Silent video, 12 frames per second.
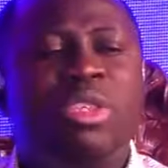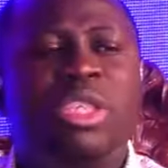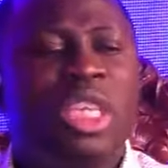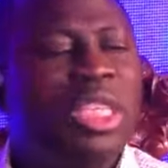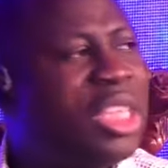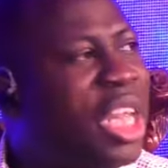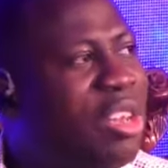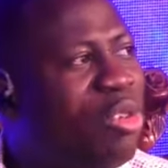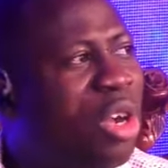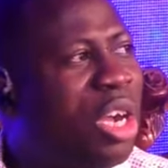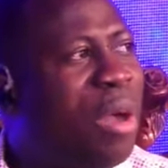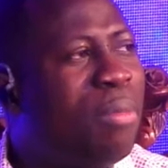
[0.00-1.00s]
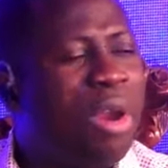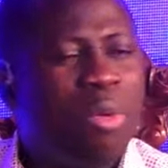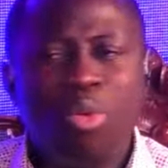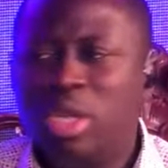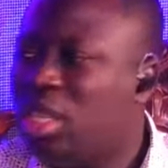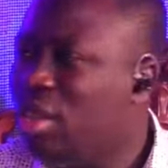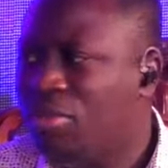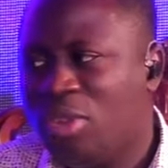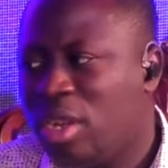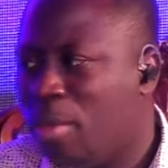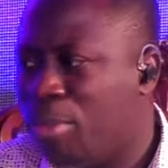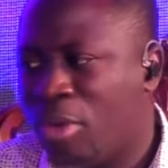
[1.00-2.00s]
just turn your camera waiting for
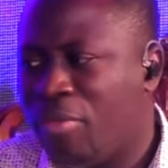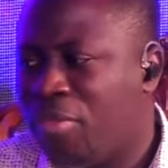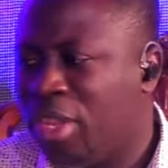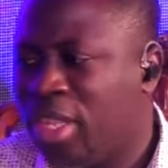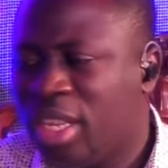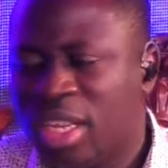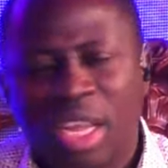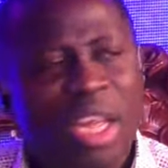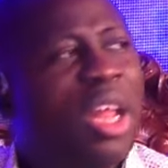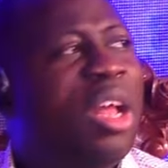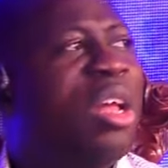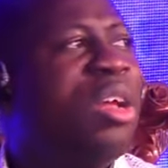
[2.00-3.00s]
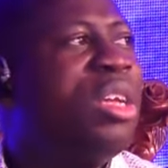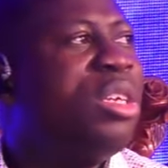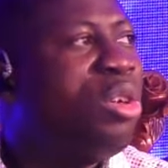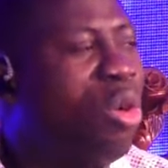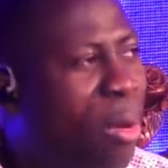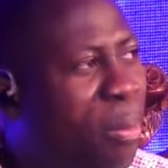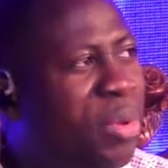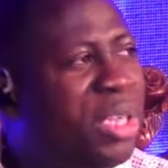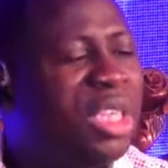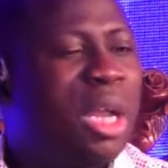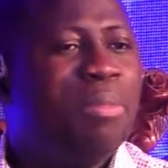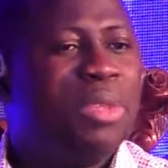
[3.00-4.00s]
the prophet. Copy
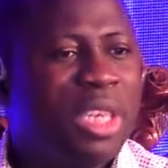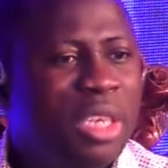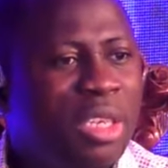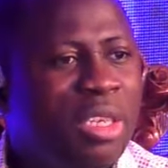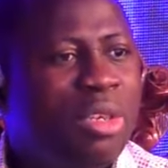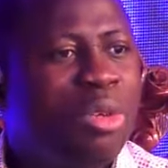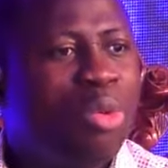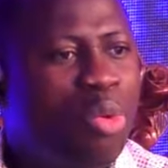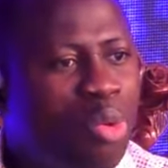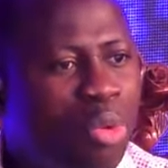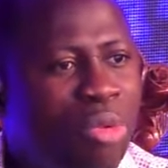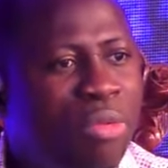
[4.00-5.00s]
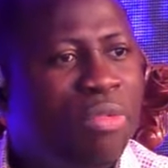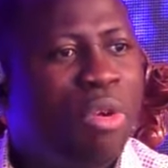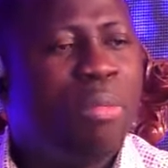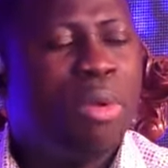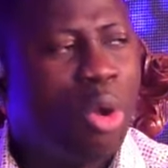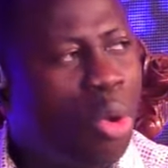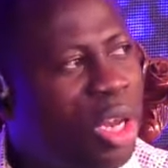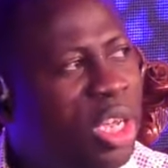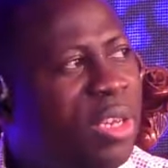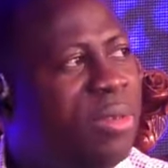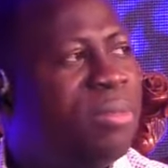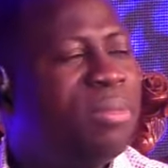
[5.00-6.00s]
something good from
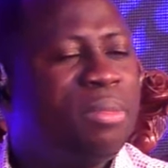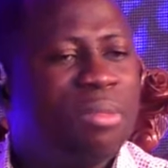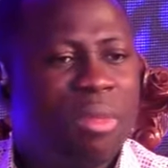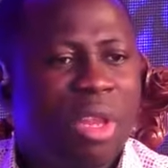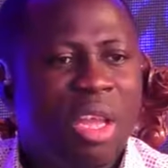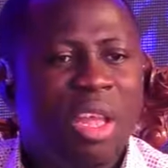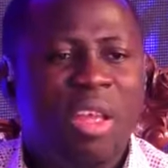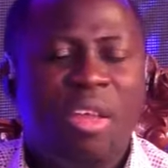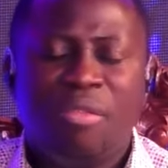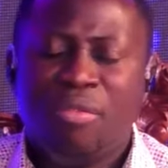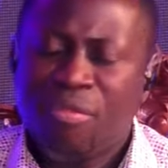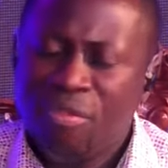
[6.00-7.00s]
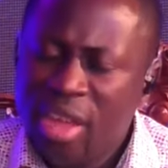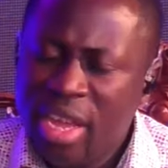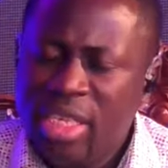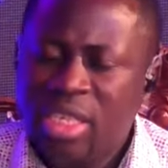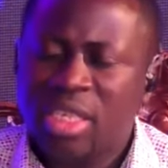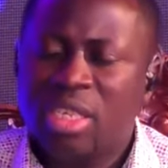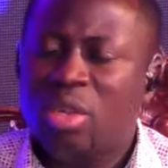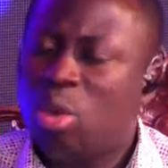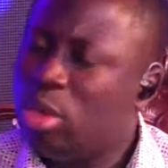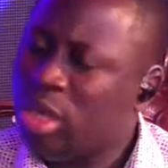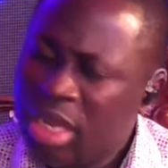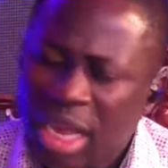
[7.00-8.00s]
Colleen. Faith,
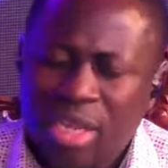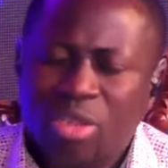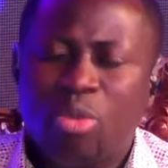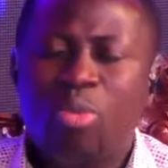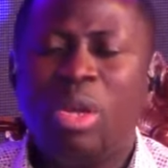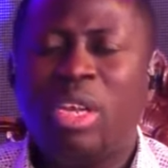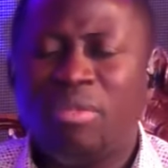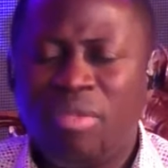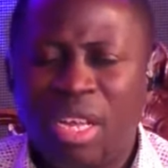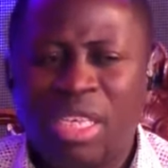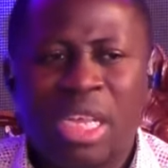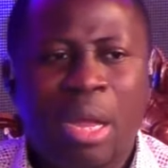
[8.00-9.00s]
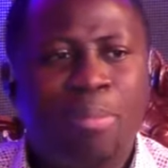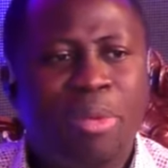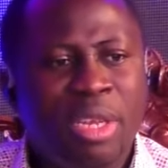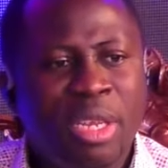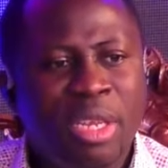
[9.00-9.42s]
connect to whatever is happening.